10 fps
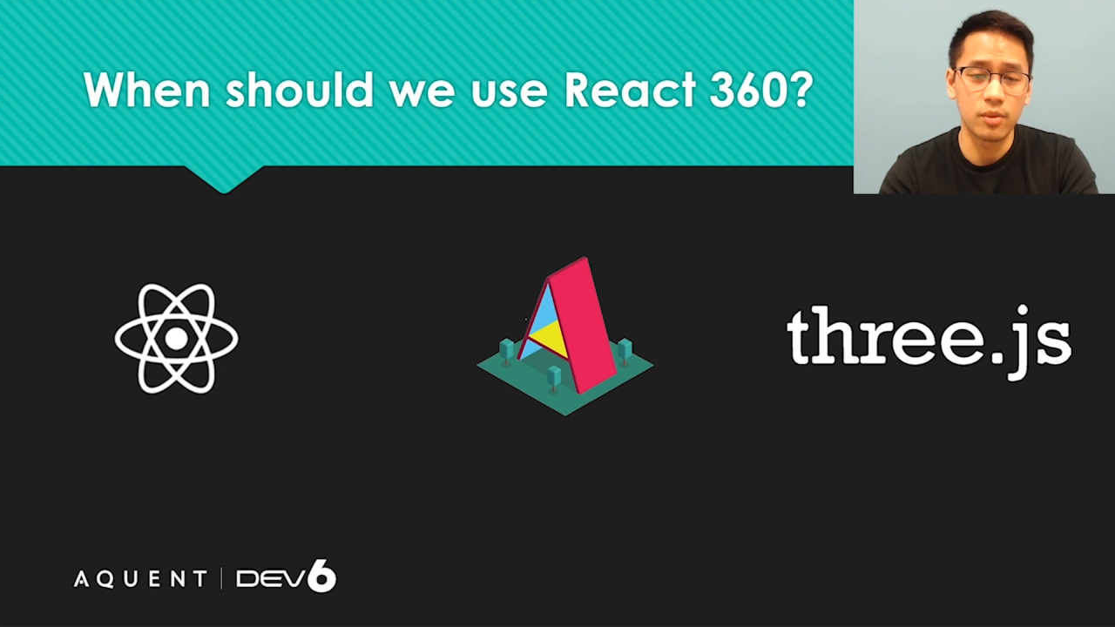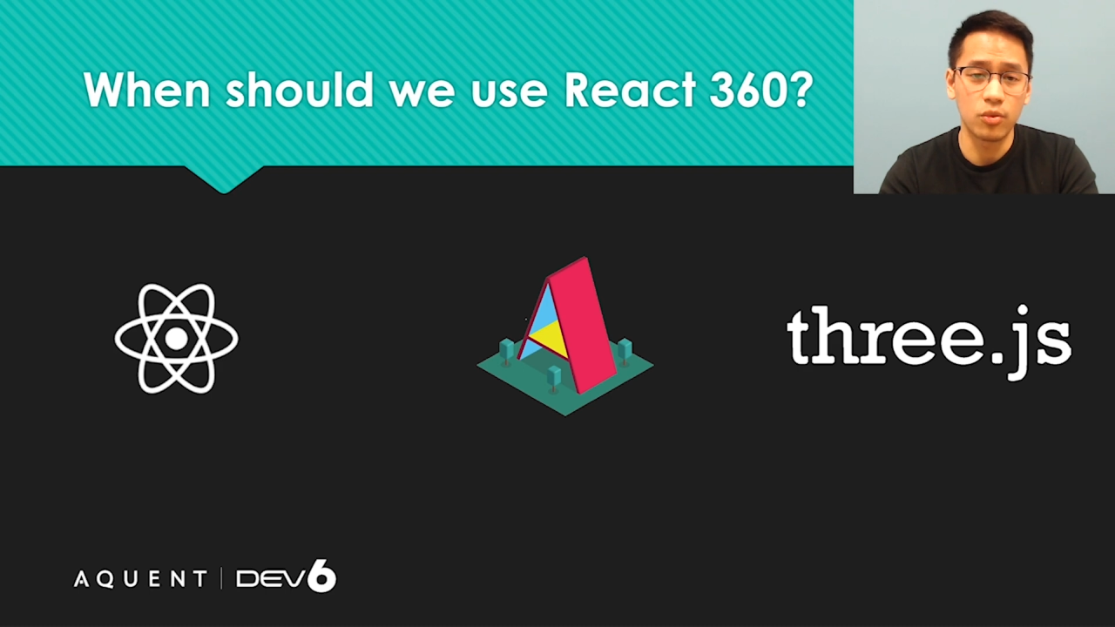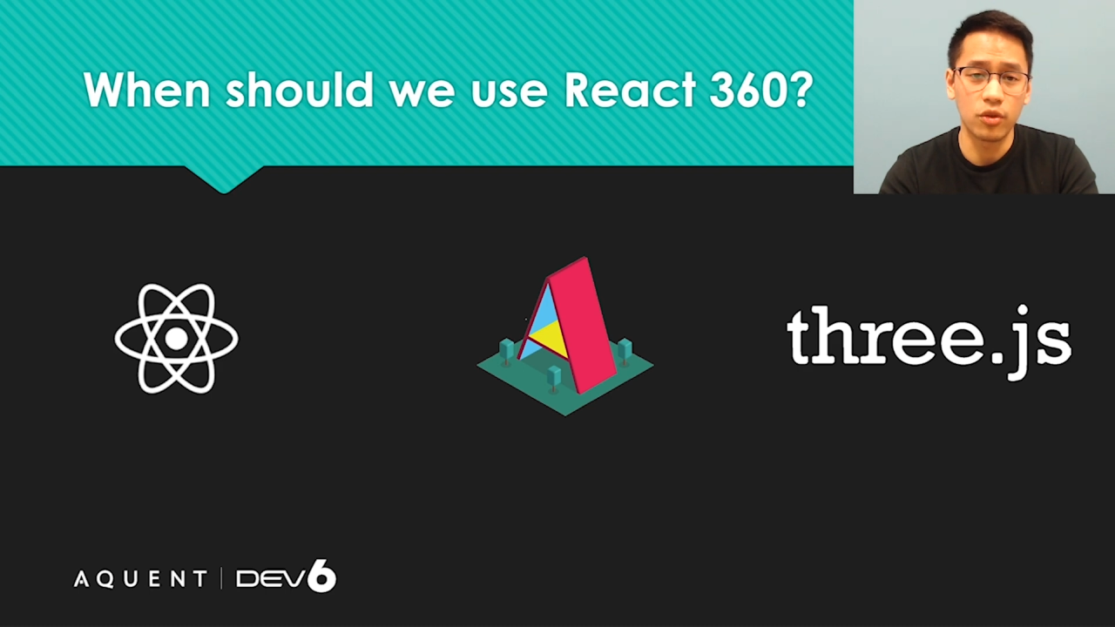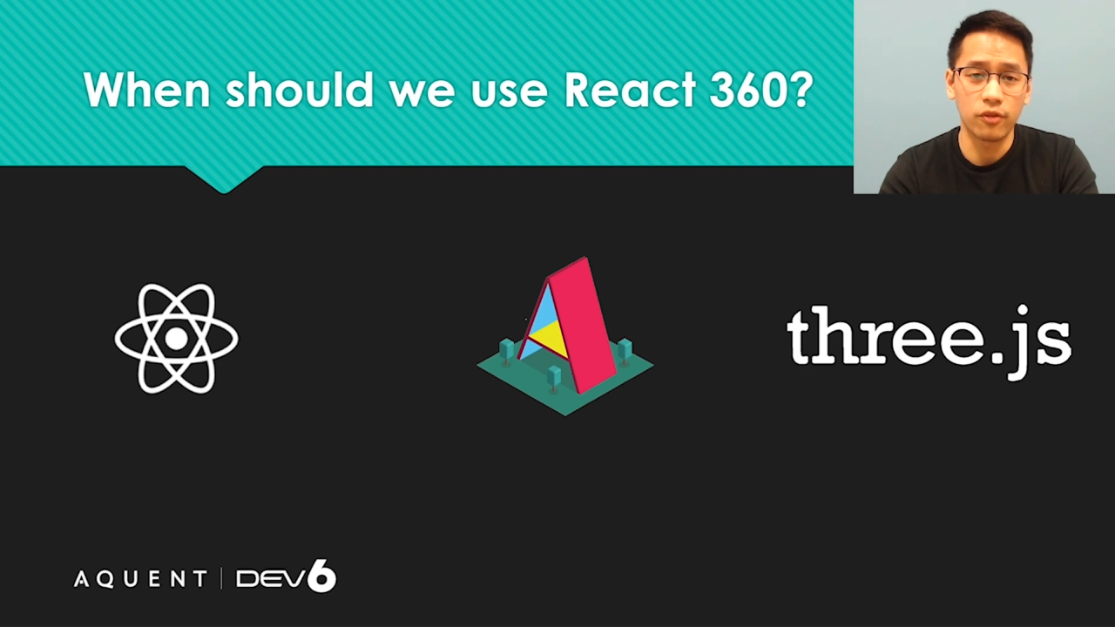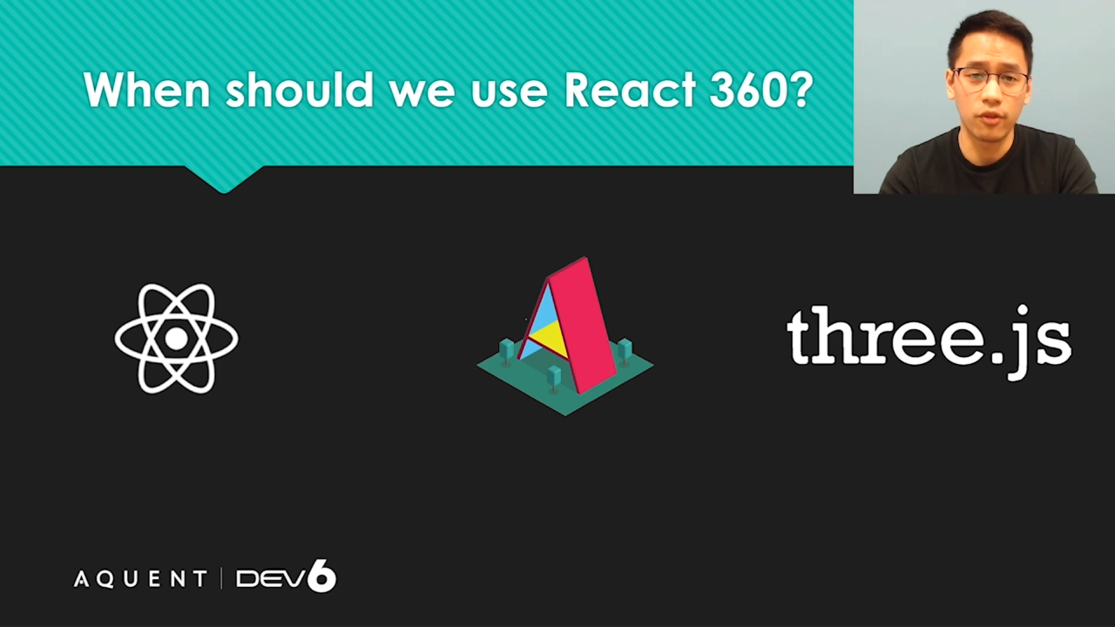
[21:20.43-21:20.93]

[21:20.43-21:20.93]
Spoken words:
is more